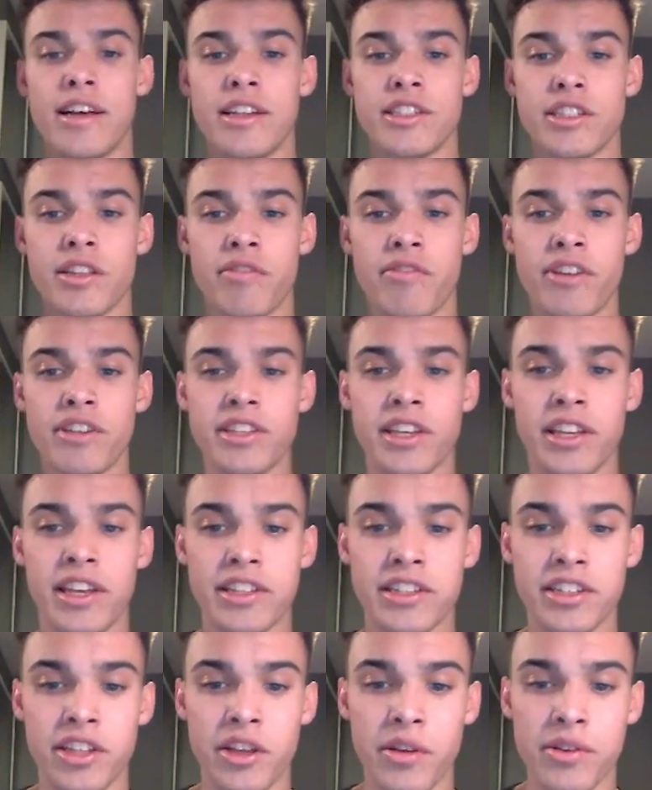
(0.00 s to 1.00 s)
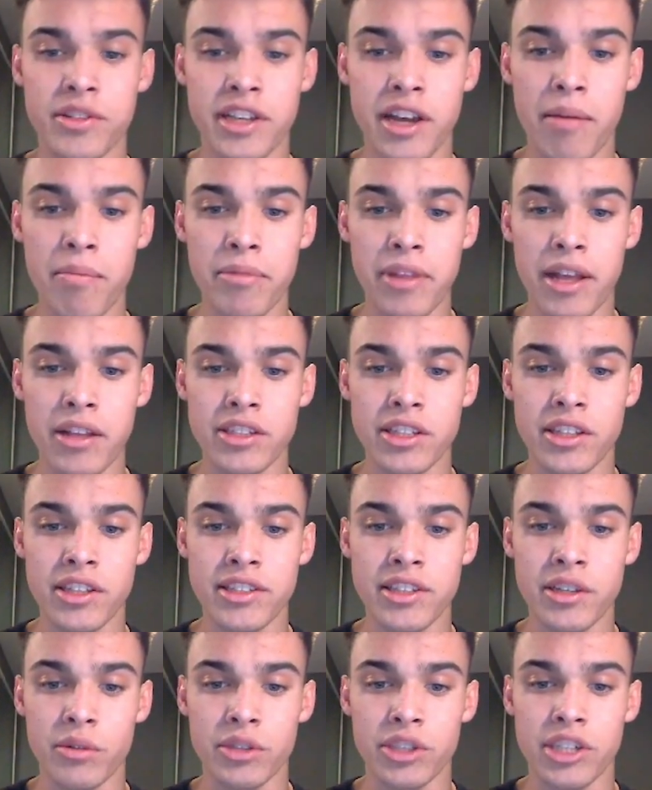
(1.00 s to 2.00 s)
So the first thing you need to do is come down to
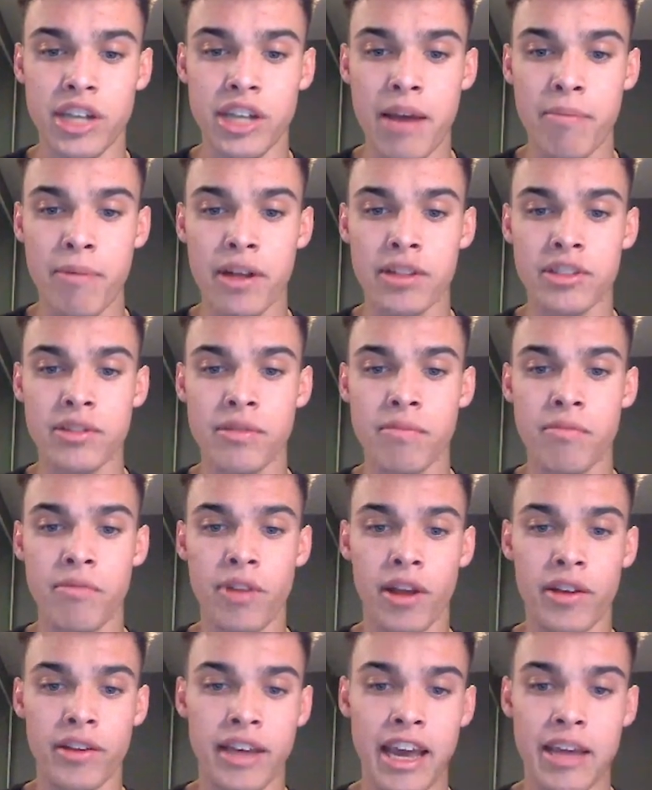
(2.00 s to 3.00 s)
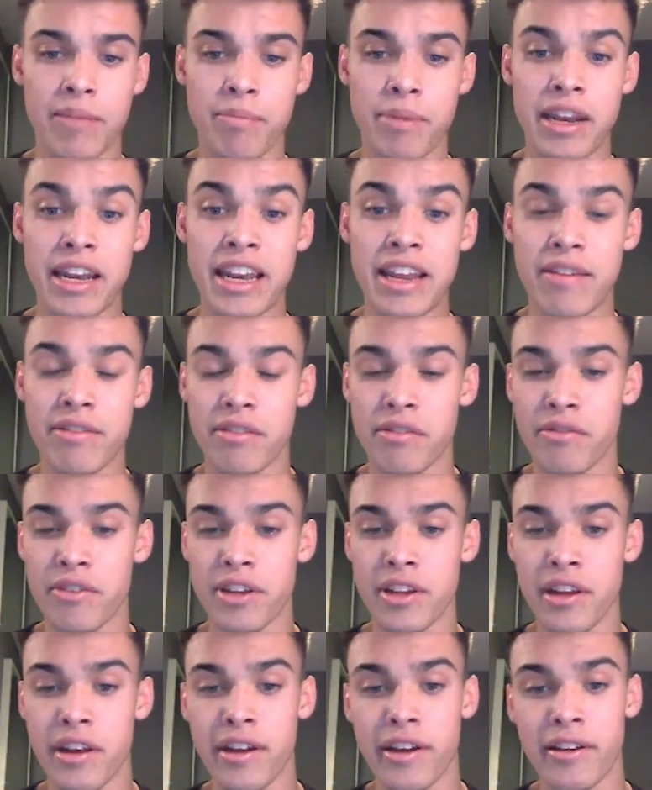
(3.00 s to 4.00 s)
this little share button located beneath the
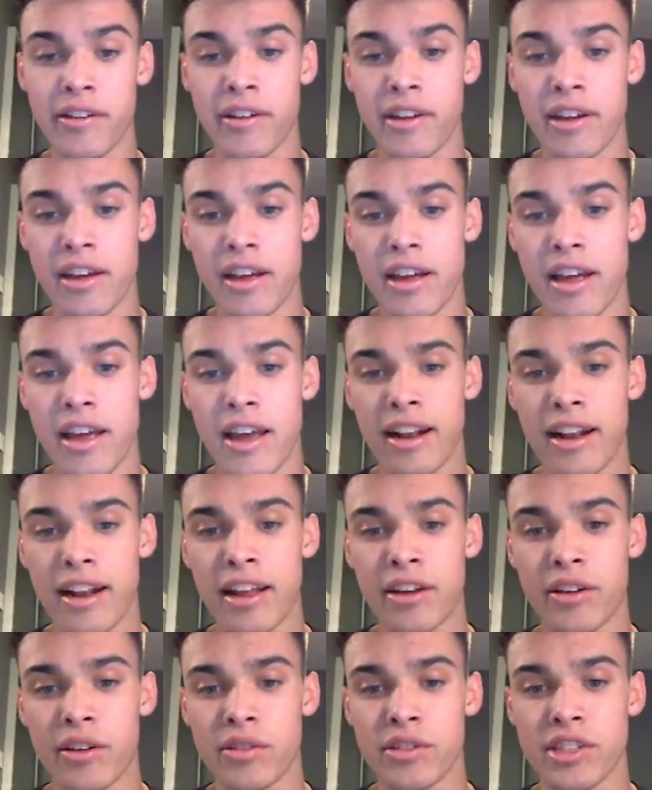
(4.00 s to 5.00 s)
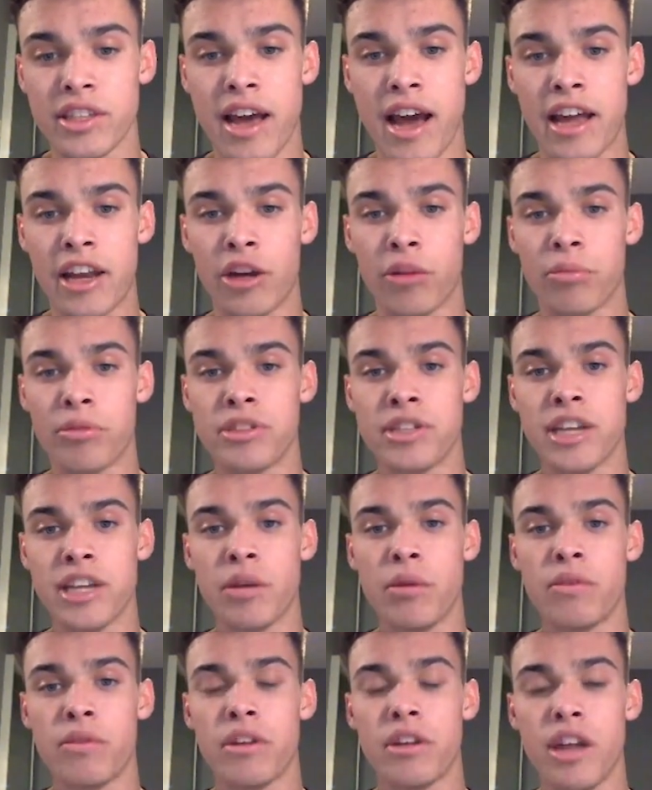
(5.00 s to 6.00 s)
video, click onto that and it will
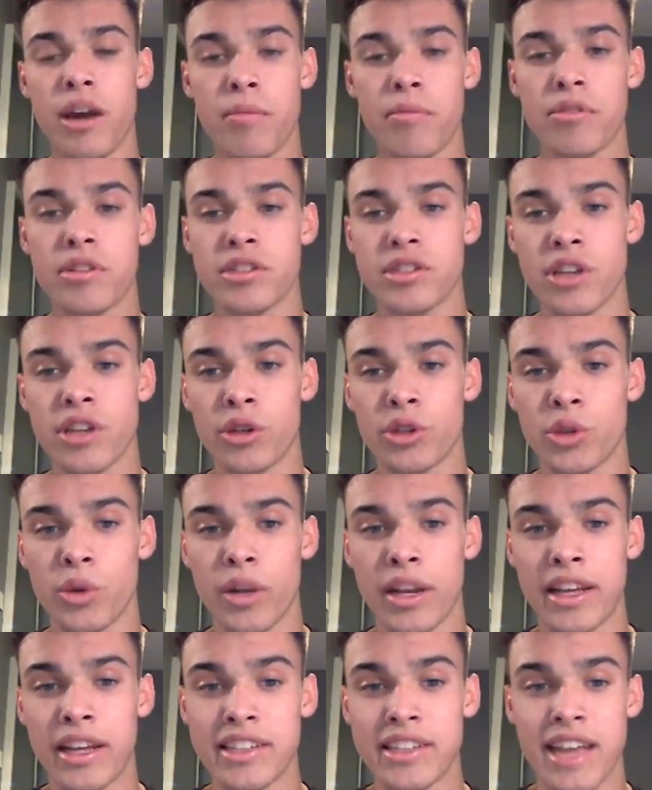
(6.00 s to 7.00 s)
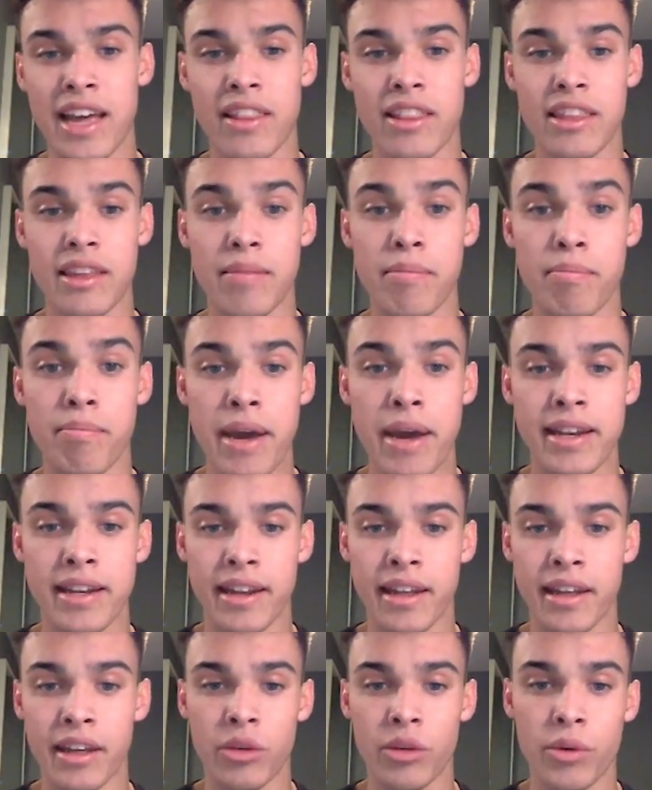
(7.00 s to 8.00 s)
present you with a number of social links and the embed
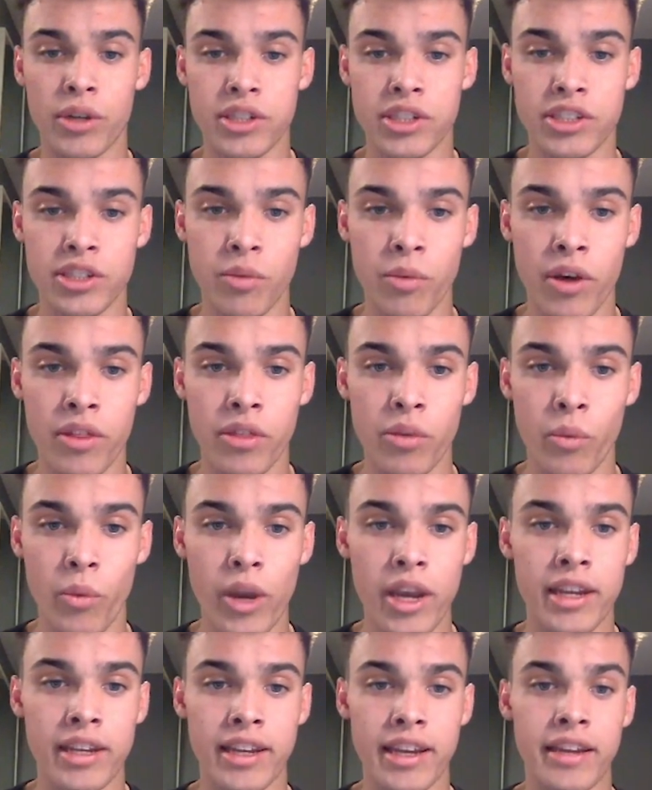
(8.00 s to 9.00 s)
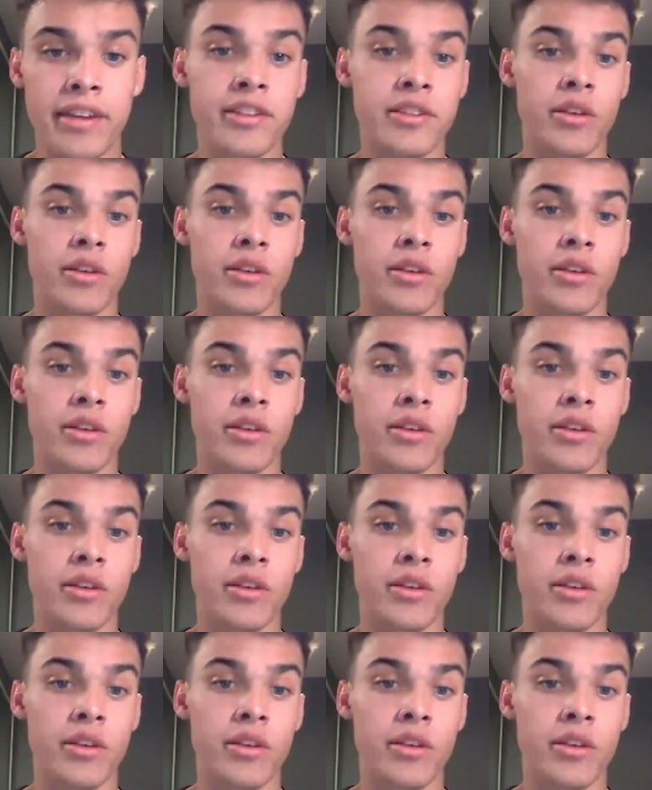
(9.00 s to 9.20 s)
link, which is the one that we need.